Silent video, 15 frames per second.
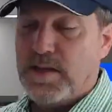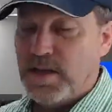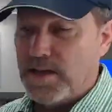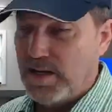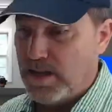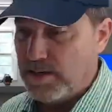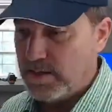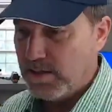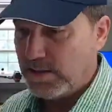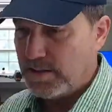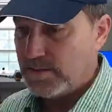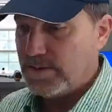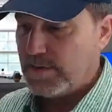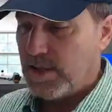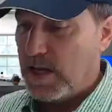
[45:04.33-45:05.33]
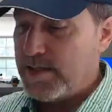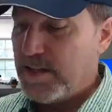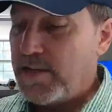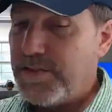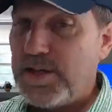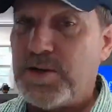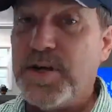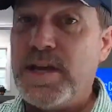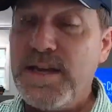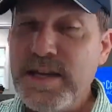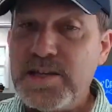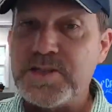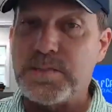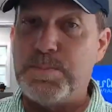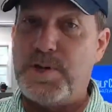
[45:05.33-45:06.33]
And uh, I, there
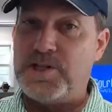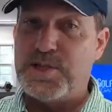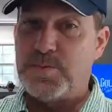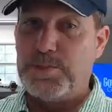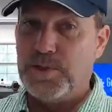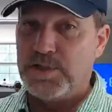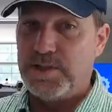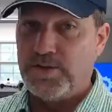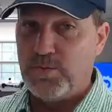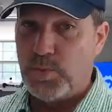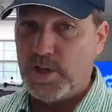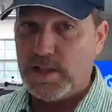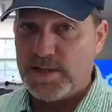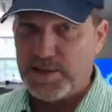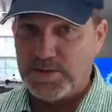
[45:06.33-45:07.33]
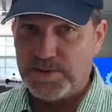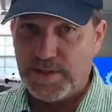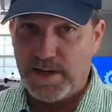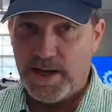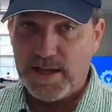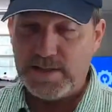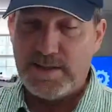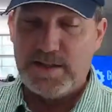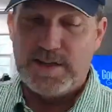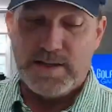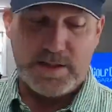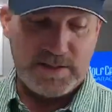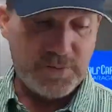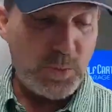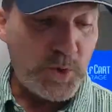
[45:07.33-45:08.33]
is a possibility of wheeling on that,
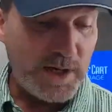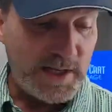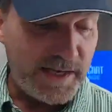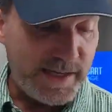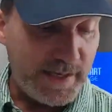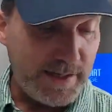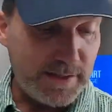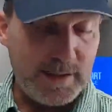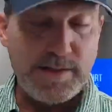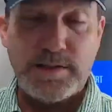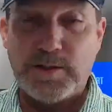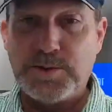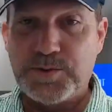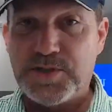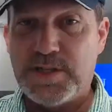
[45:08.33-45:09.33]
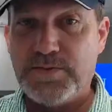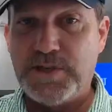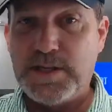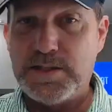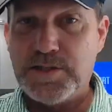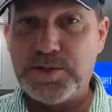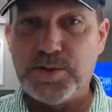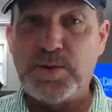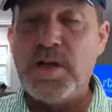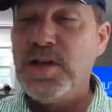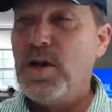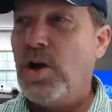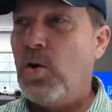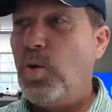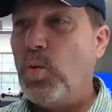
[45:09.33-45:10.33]
of wheeling on 72.
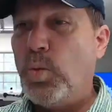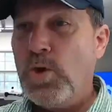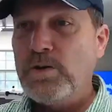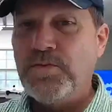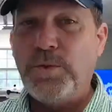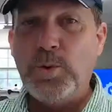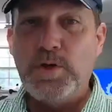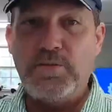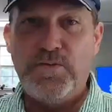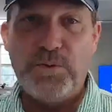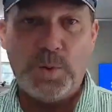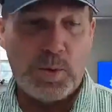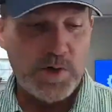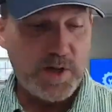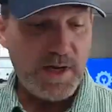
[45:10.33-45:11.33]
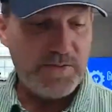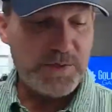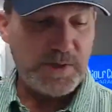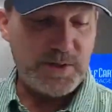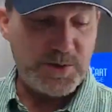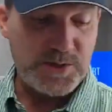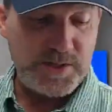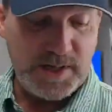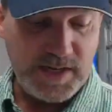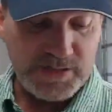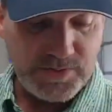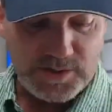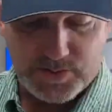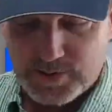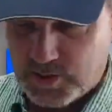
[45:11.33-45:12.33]
On 144, you have to understand
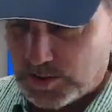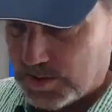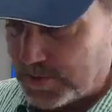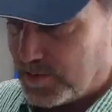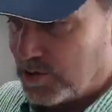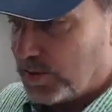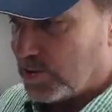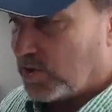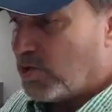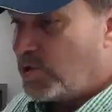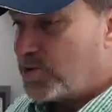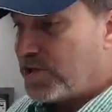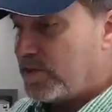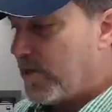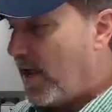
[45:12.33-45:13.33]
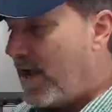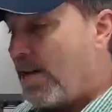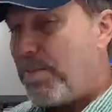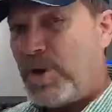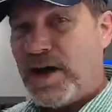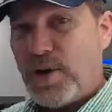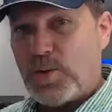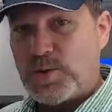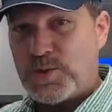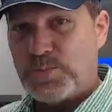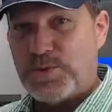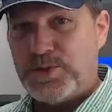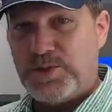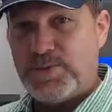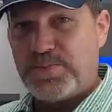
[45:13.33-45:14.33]
that you're, you're losing amp hours
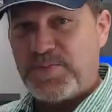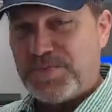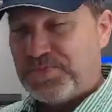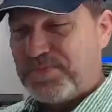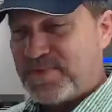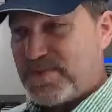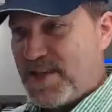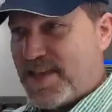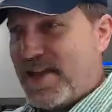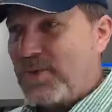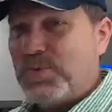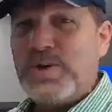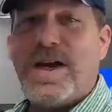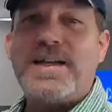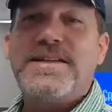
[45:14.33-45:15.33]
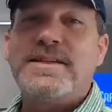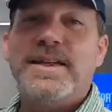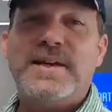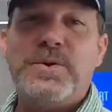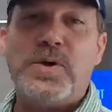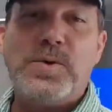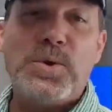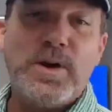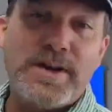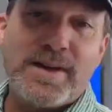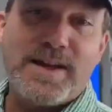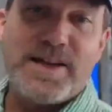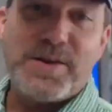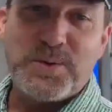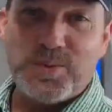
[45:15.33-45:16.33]
when you. Well, I tell you what, one
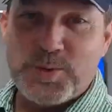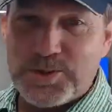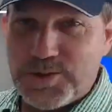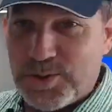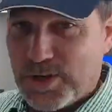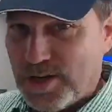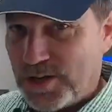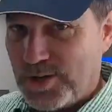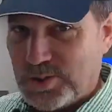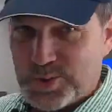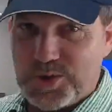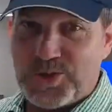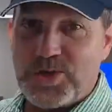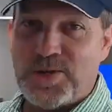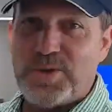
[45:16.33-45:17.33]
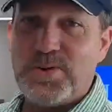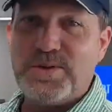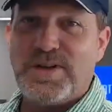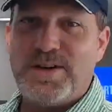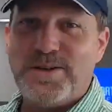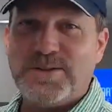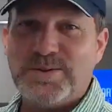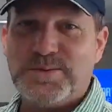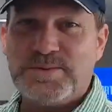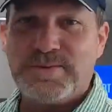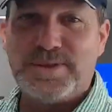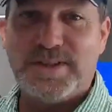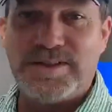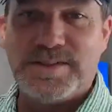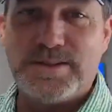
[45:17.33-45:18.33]
day we'll do a whole show on
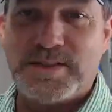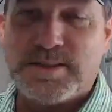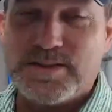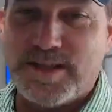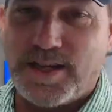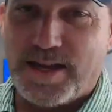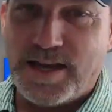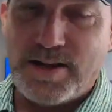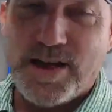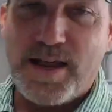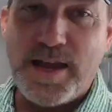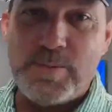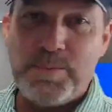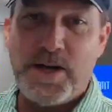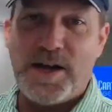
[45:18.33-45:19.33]
uh, how amp